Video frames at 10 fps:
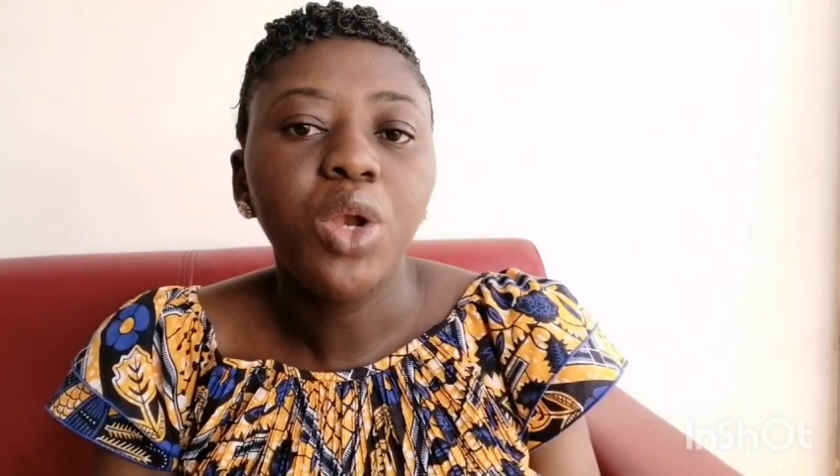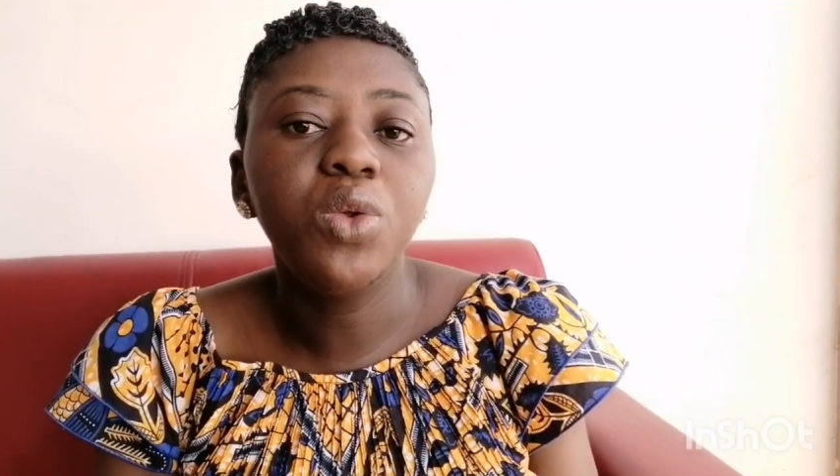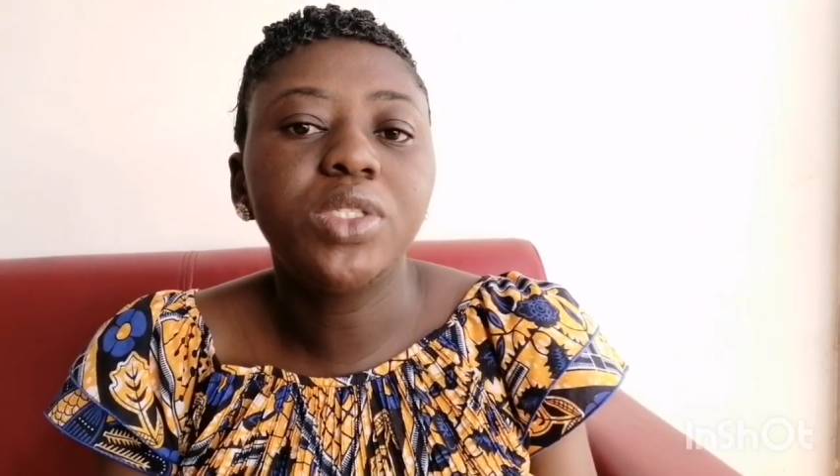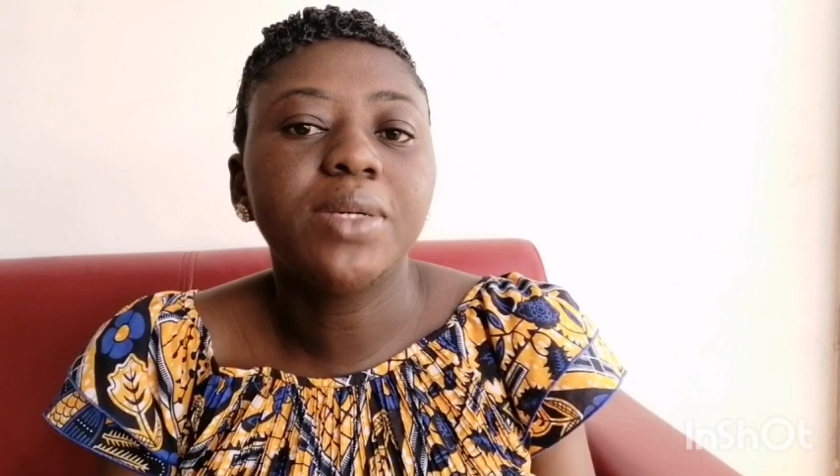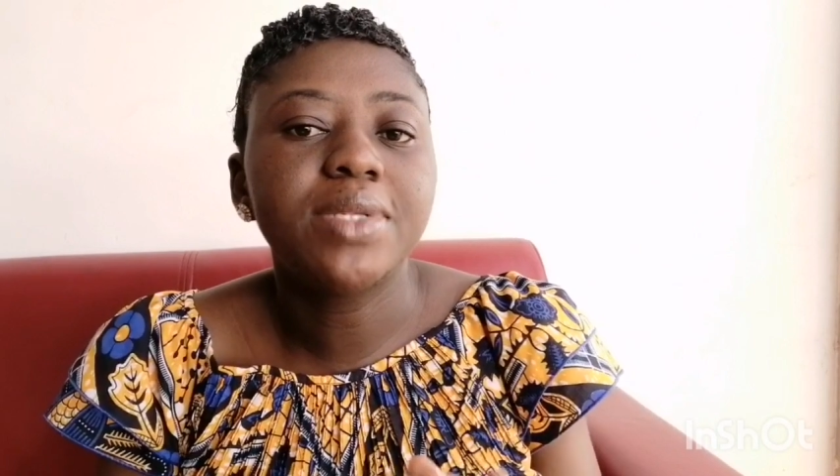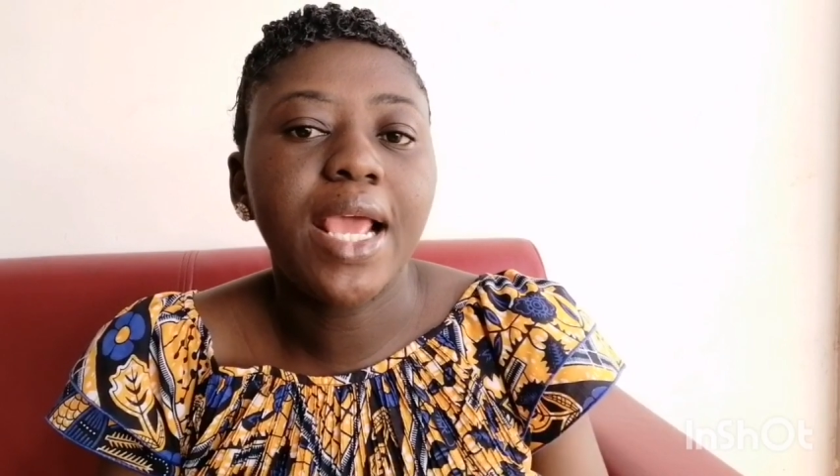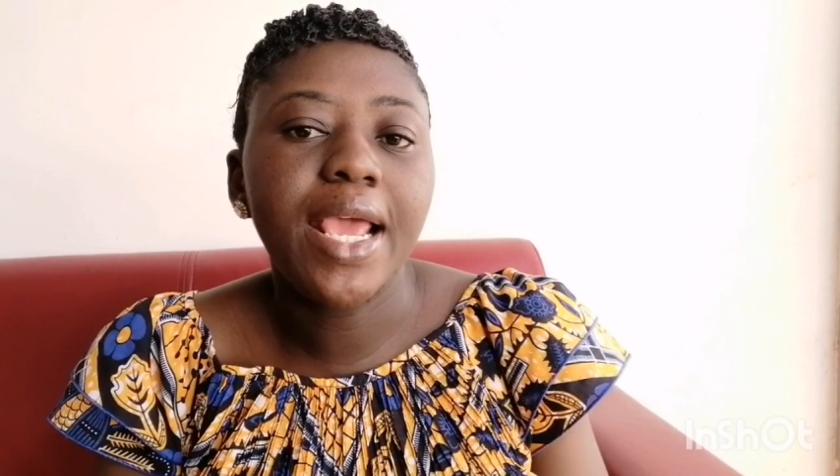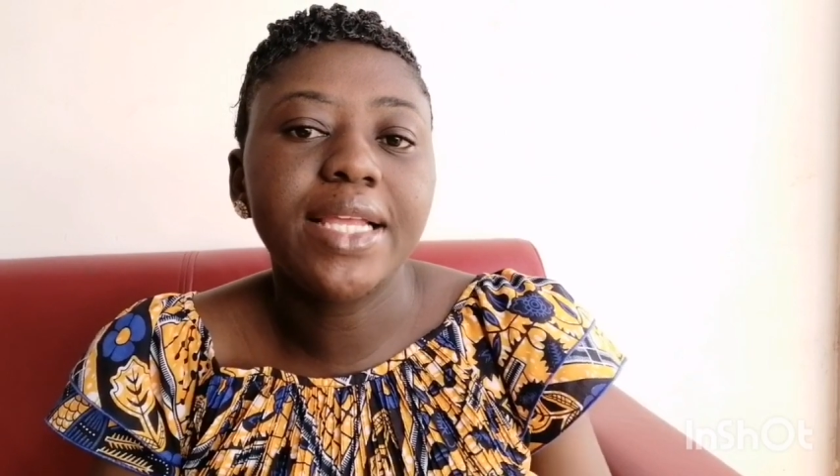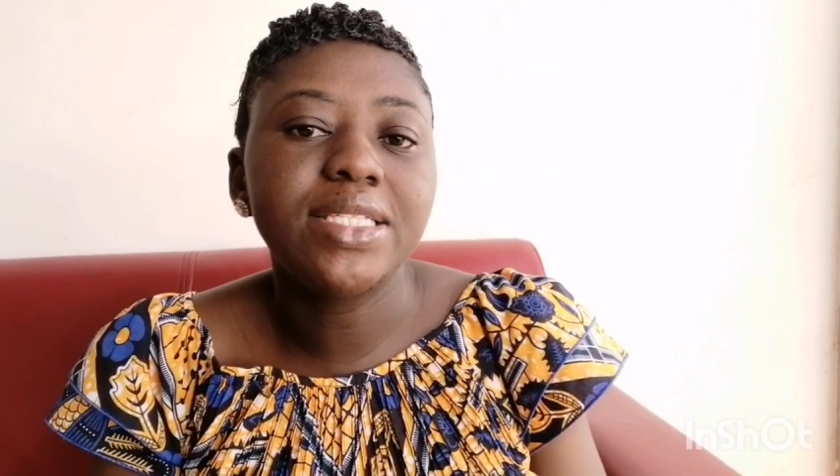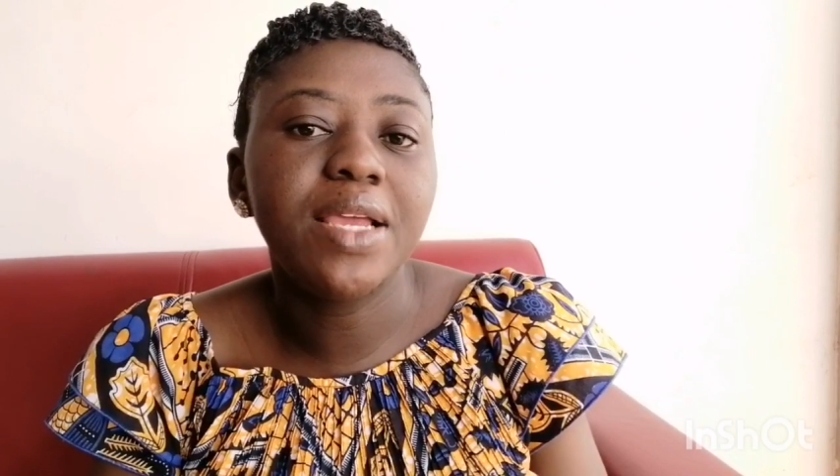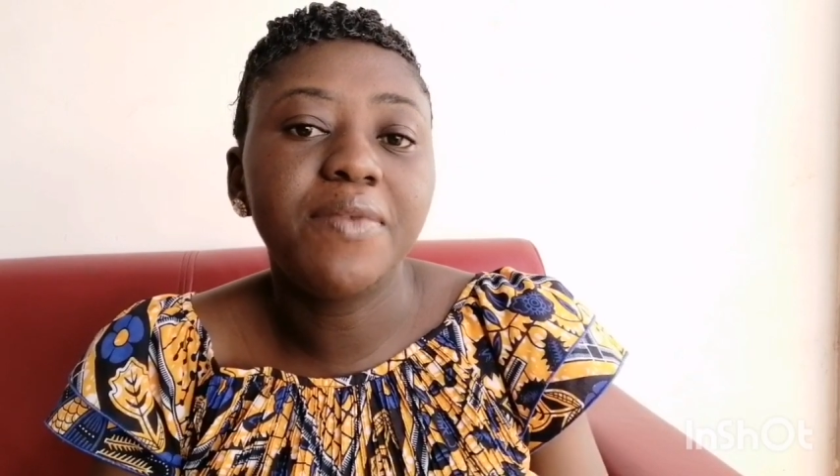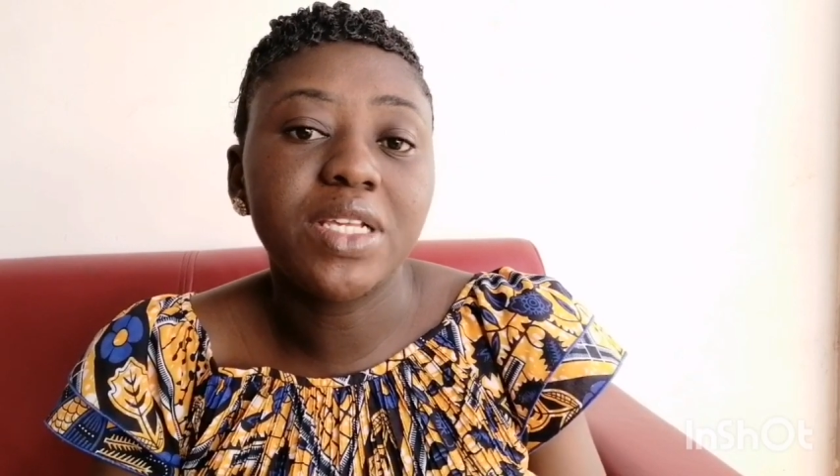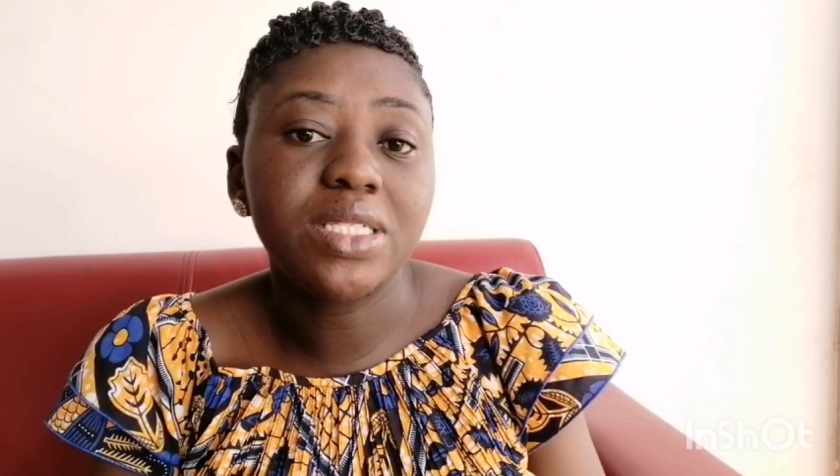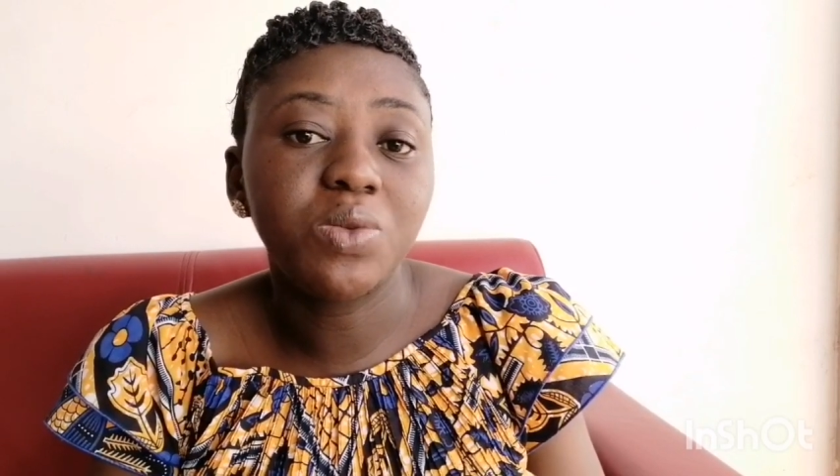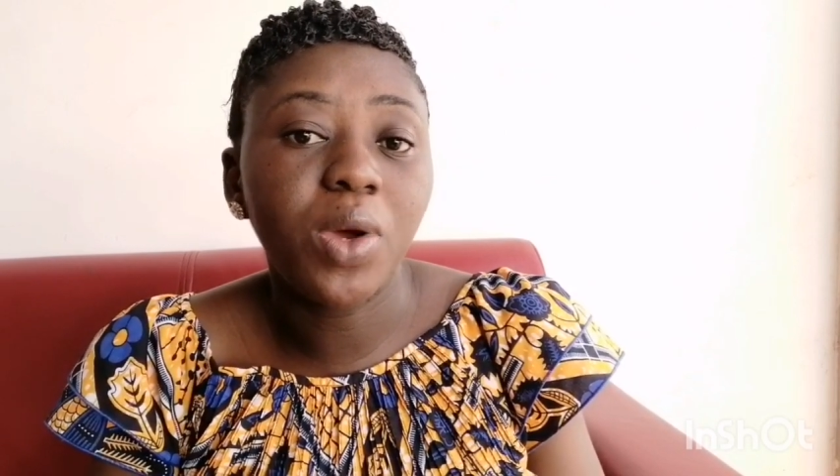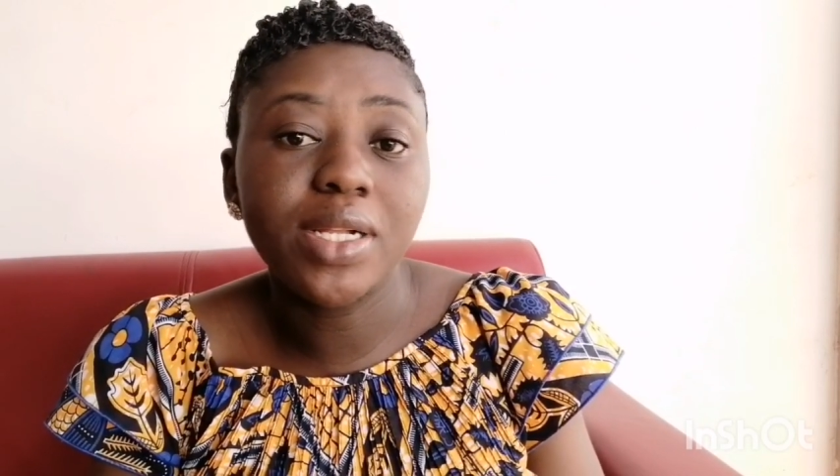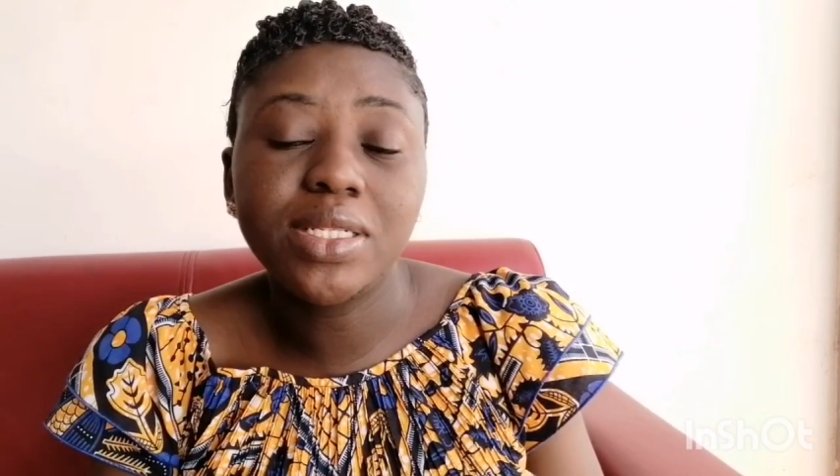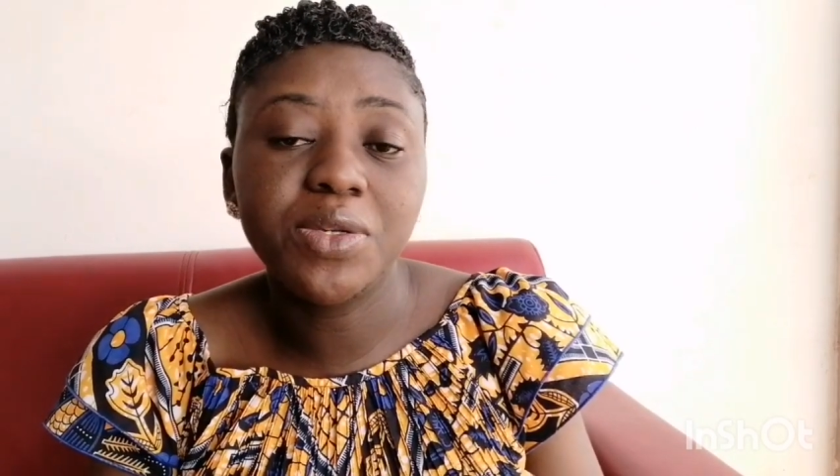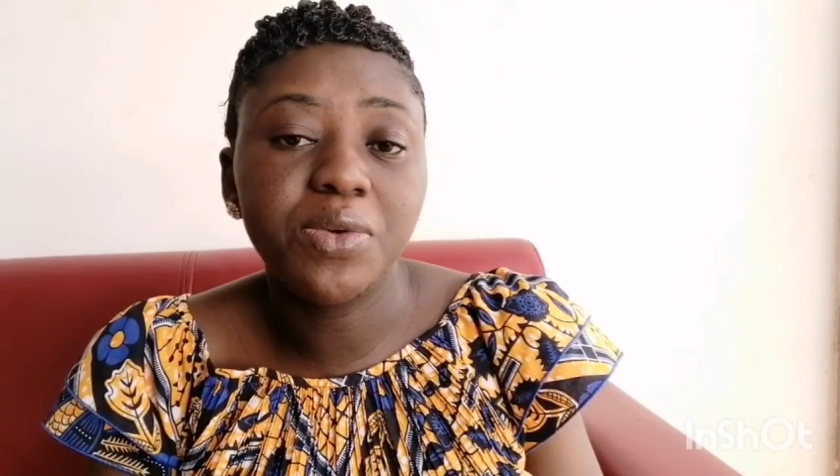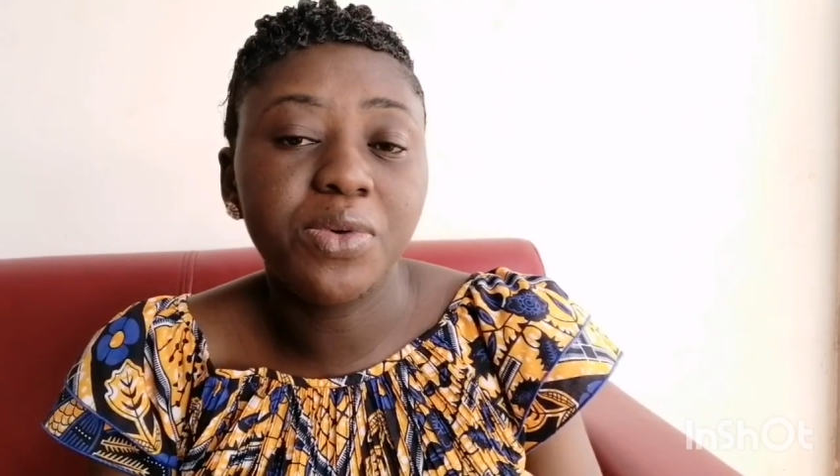verse
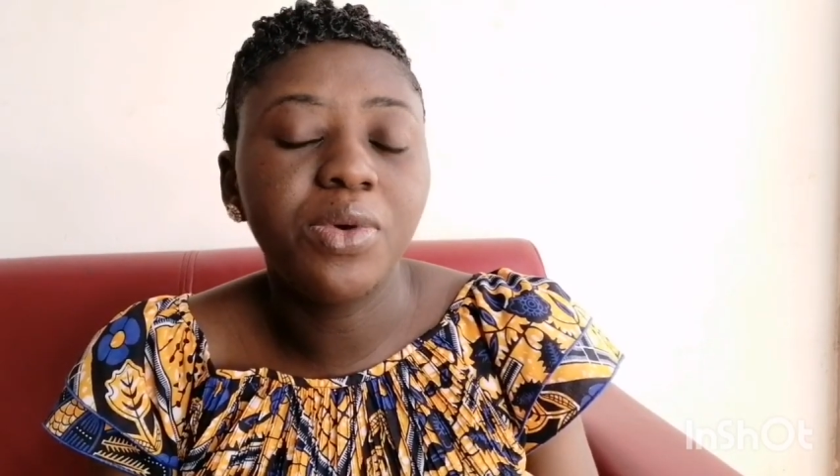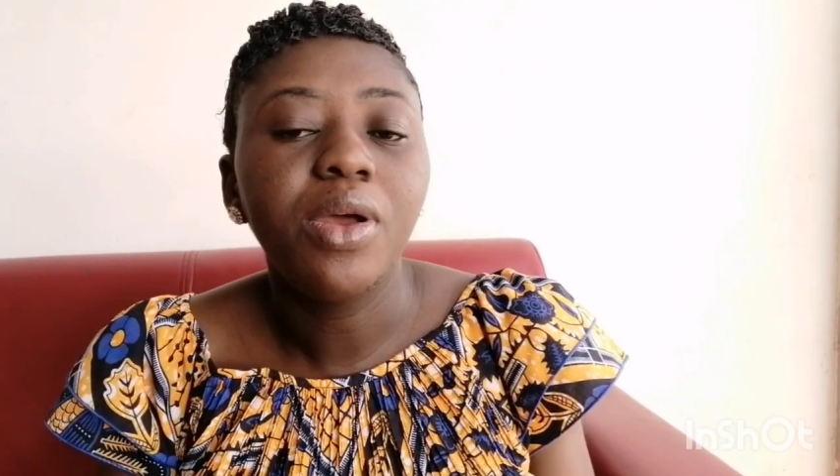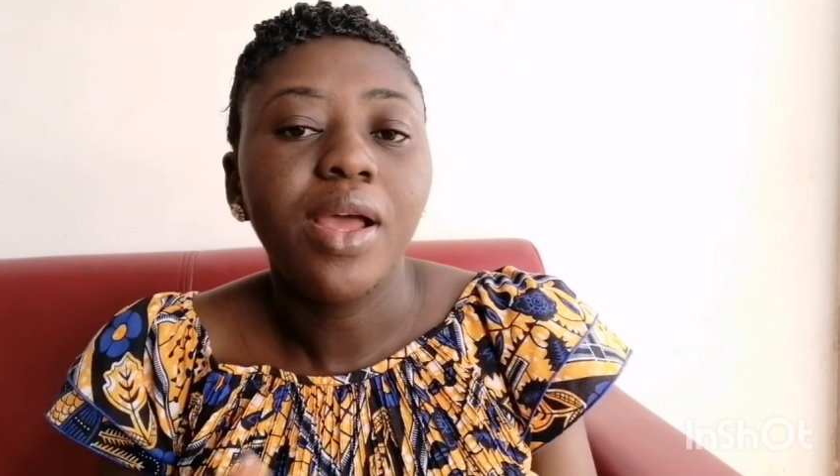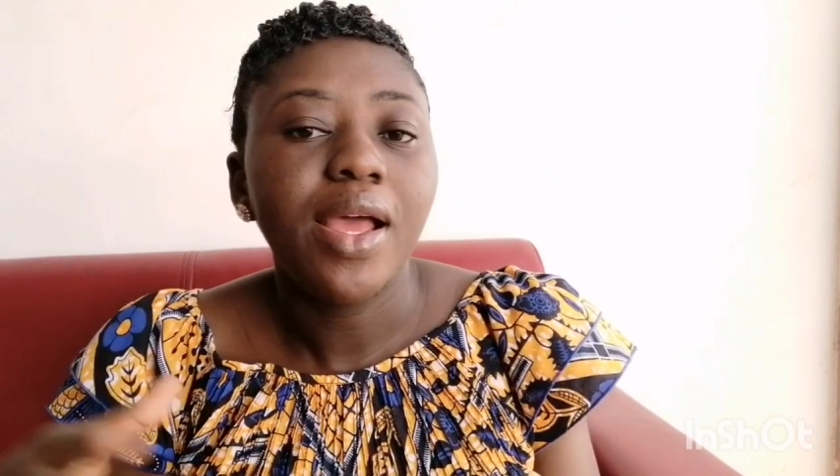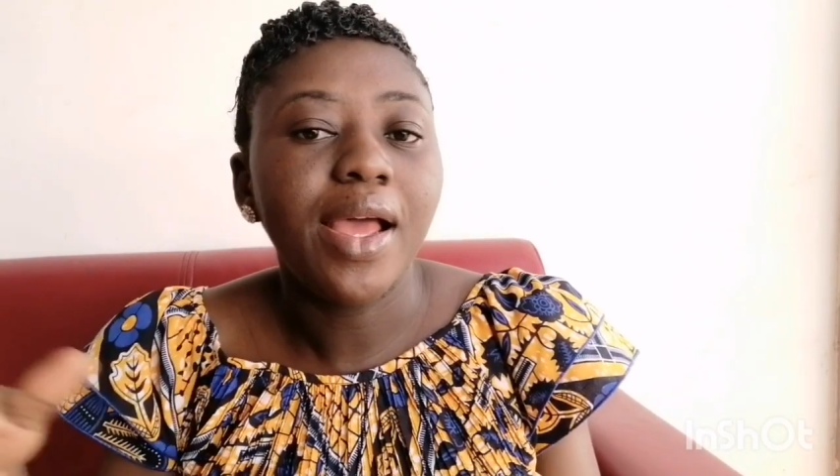1